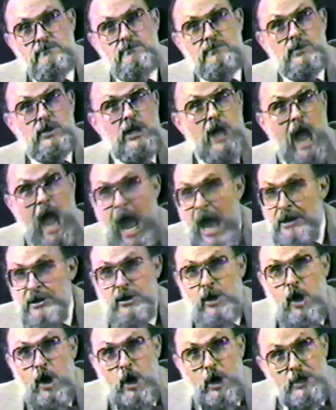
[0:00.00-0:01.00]

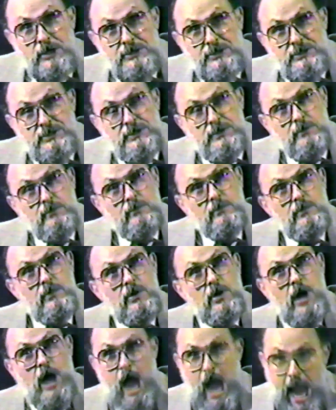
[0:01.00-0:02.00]
God knows,
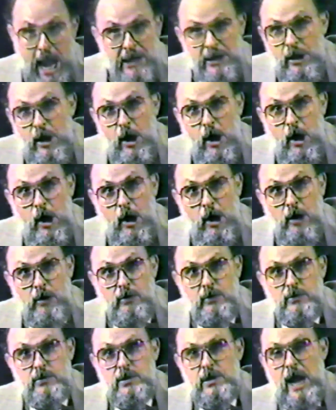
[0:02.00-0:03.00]
I
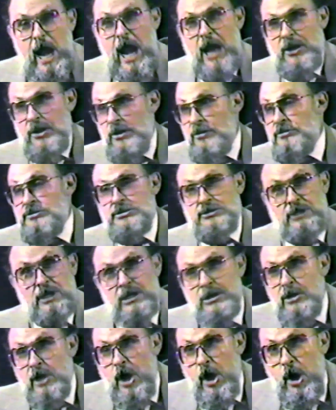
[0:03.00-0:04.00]
know, and you
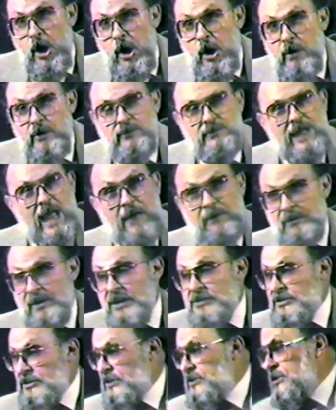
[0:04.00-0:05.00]
should know that
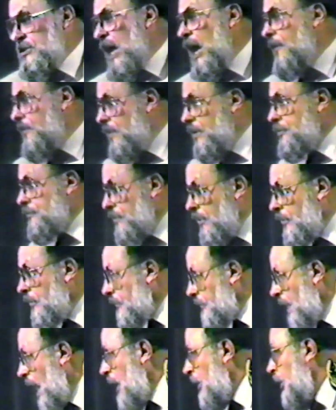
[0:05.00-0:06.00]
this is not the
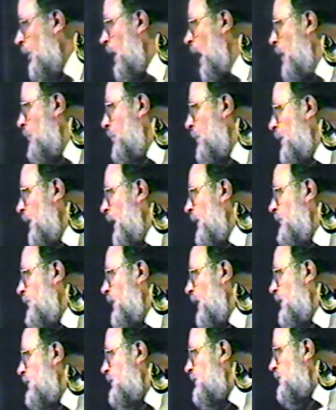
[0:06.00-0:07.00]
truth. I do not believe
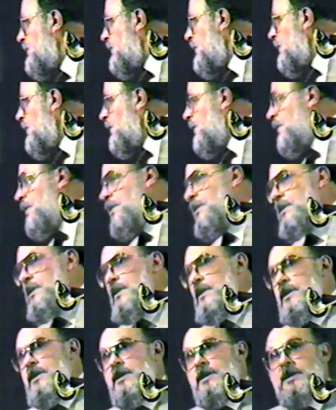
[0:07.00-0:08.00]
this.
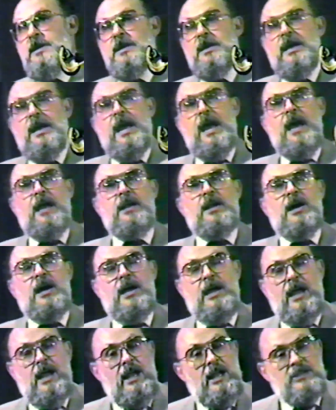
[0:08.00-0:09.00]
And
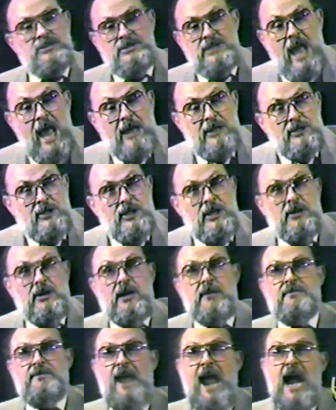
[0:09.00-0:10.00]
uh, it is not to
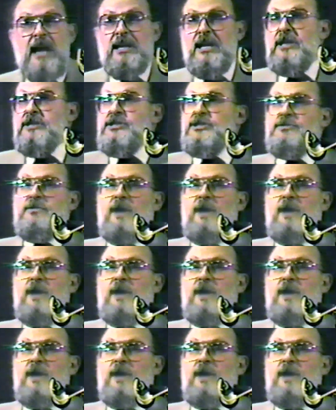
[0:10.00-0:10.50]
your advantage to